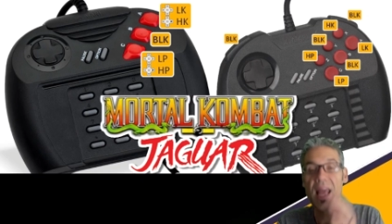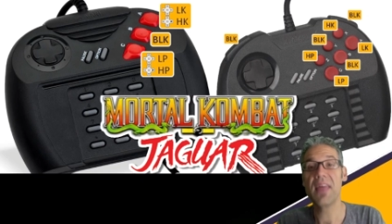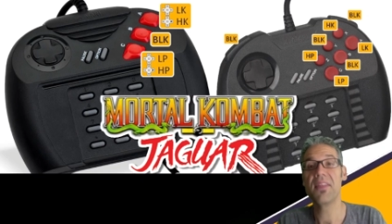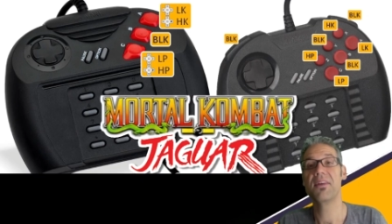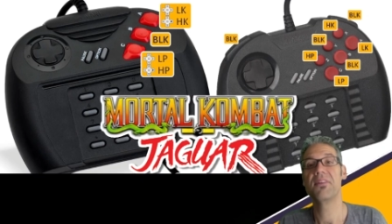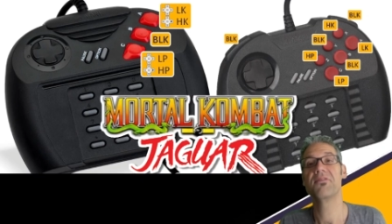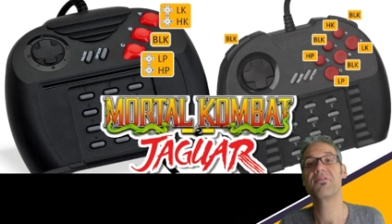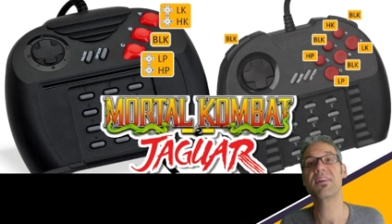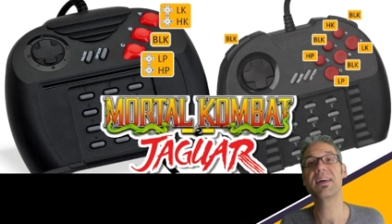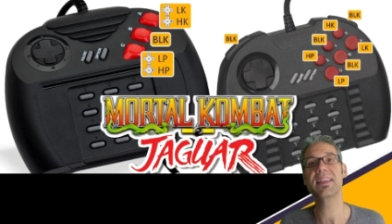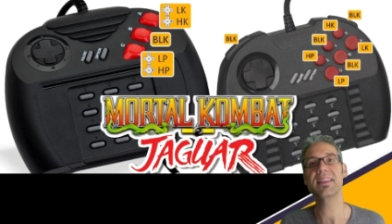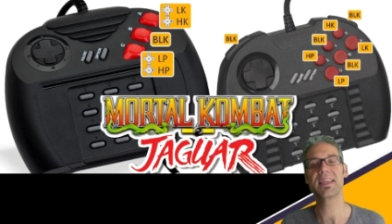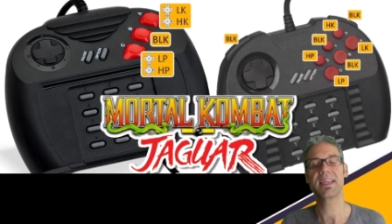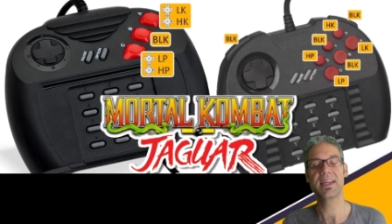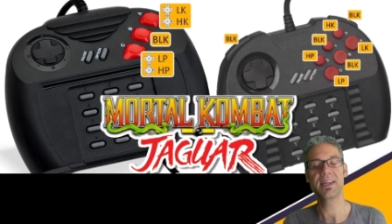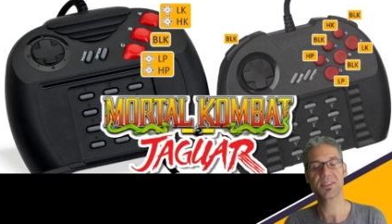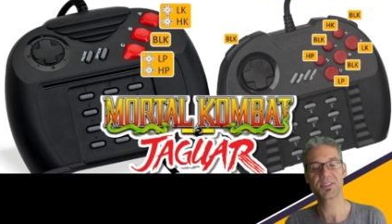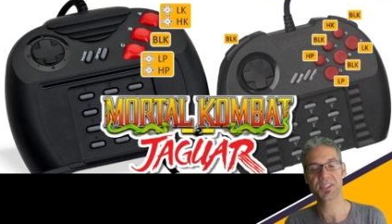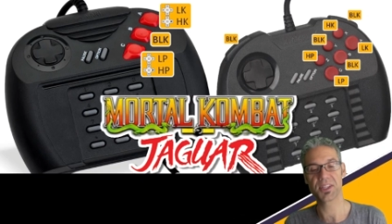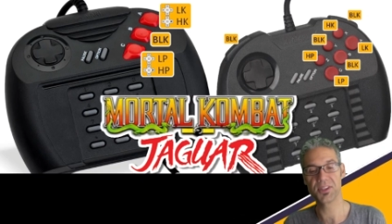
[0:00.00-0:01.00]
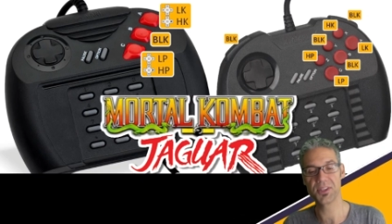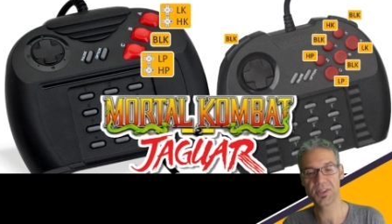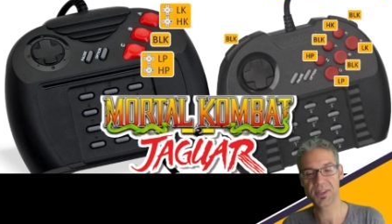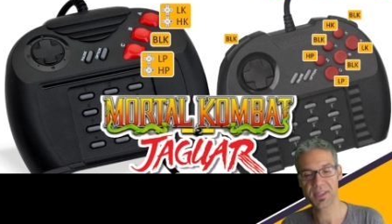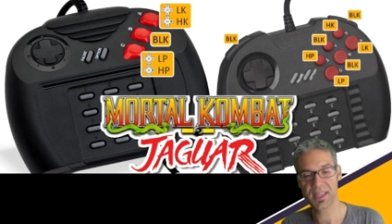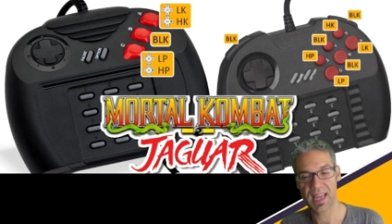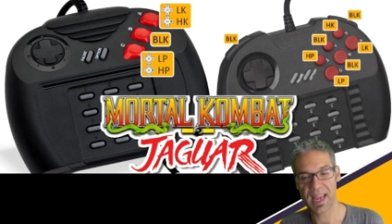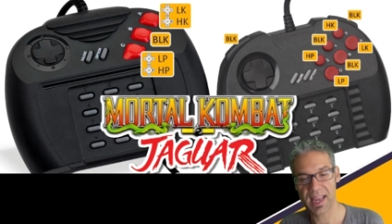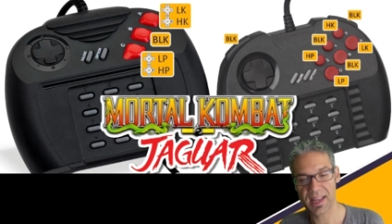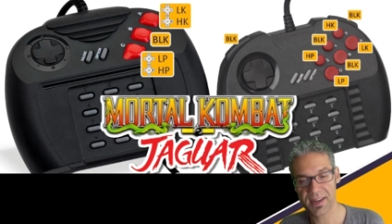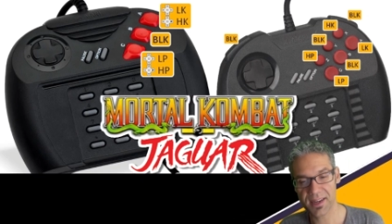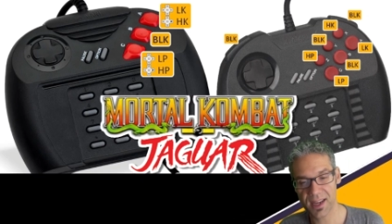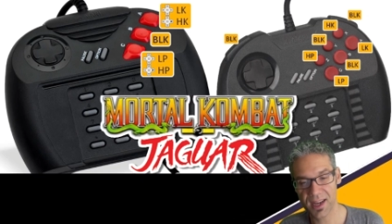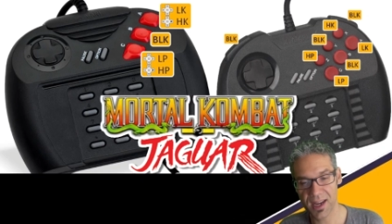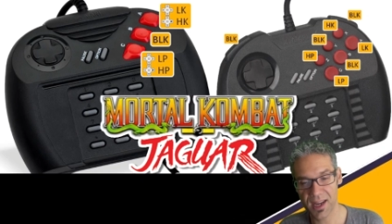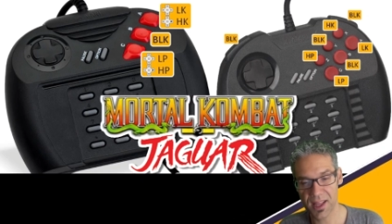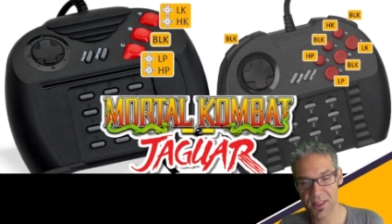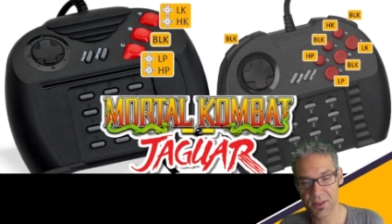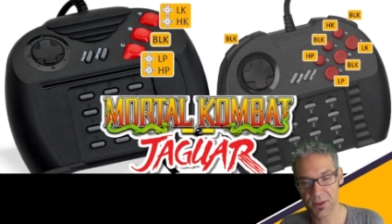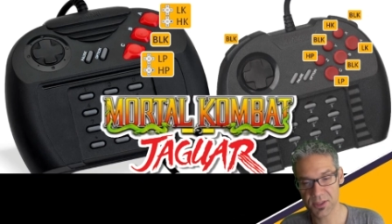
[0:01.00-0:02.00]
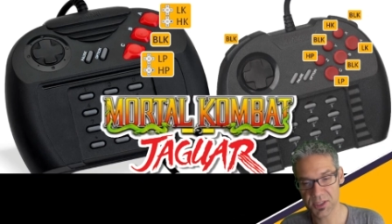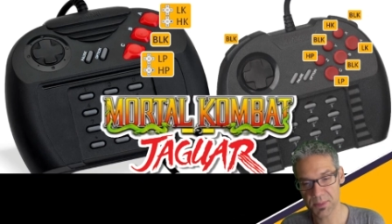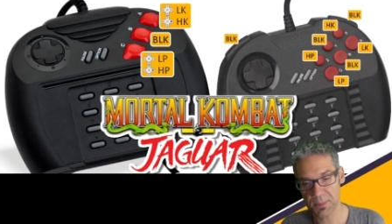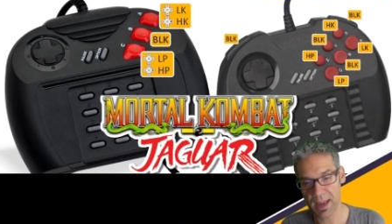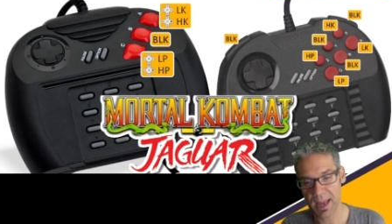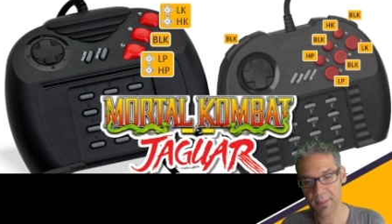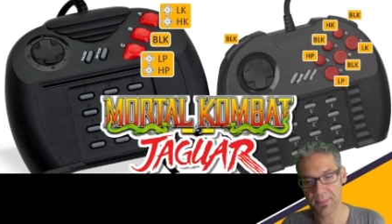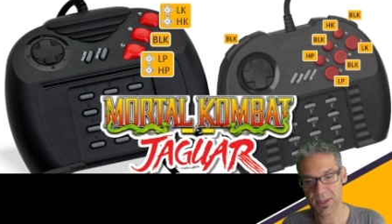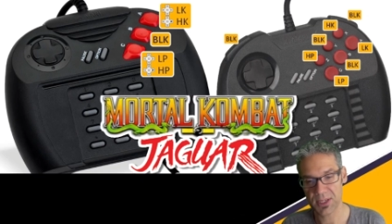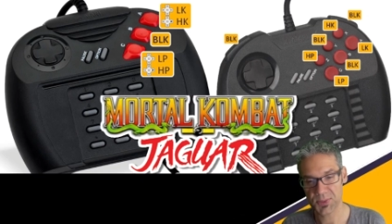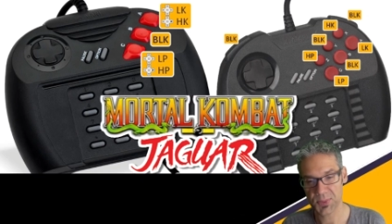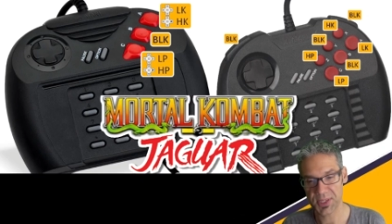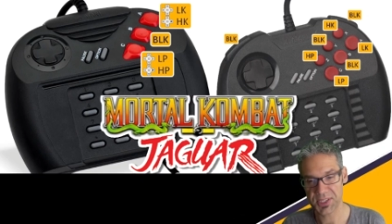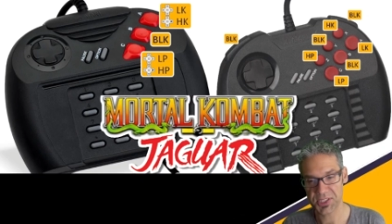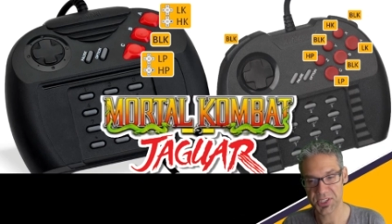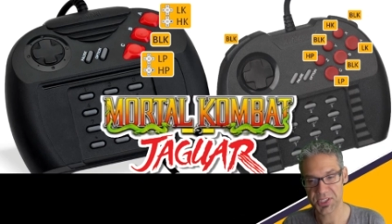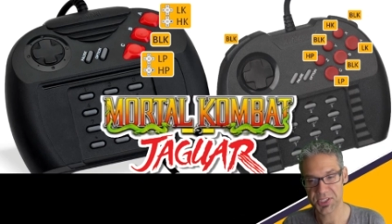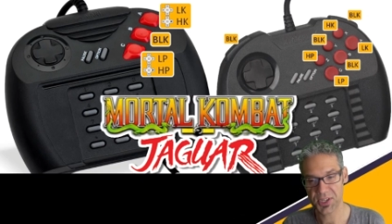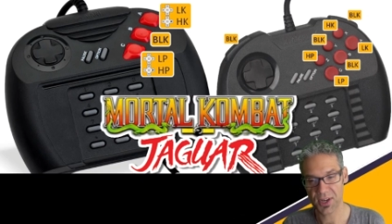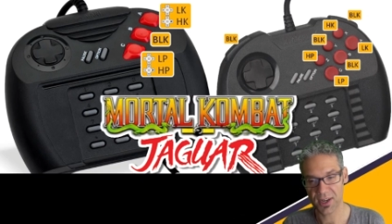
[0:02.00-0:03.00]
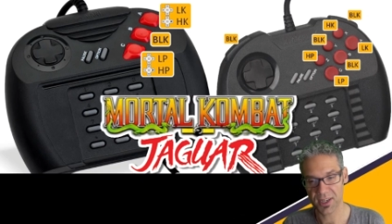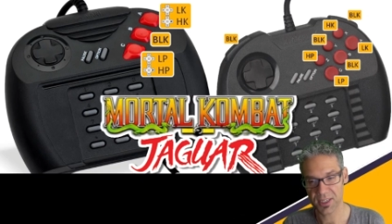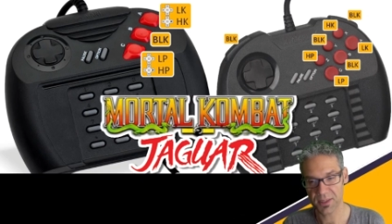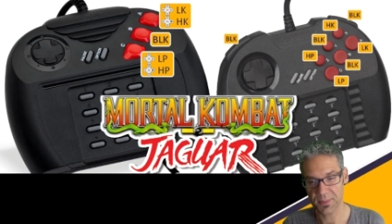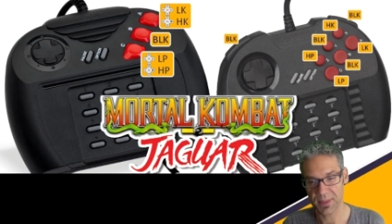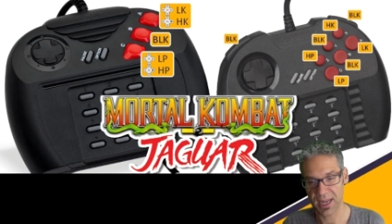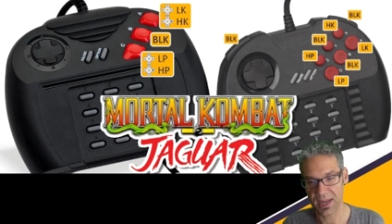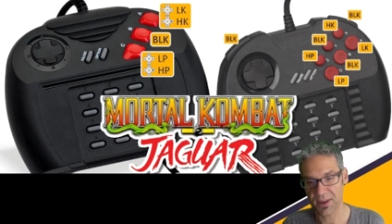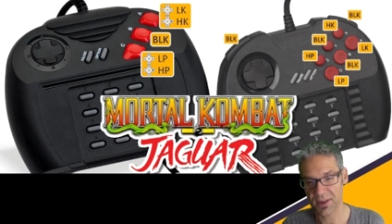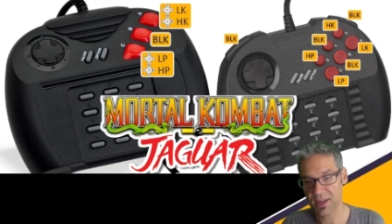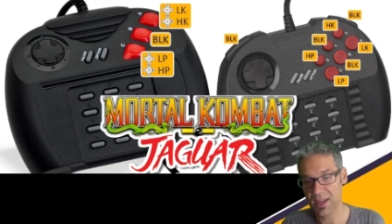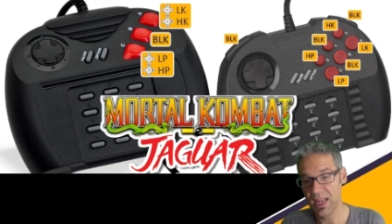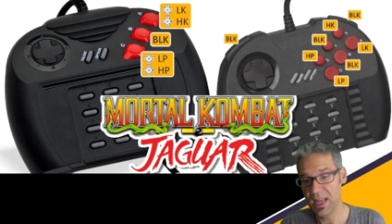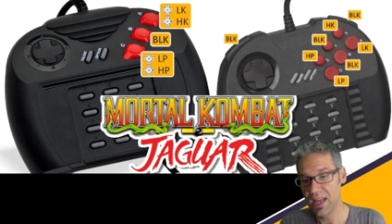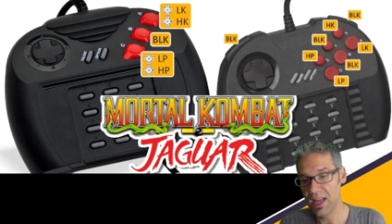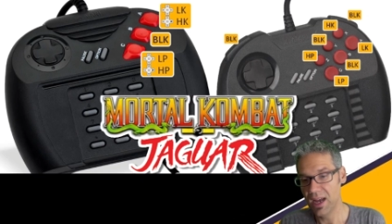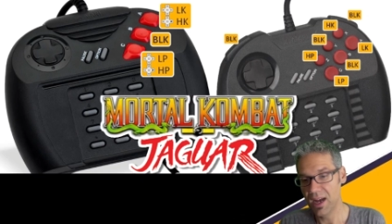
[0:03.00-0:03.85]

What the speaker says: And then finally, here's a look at those mappings we just talked about.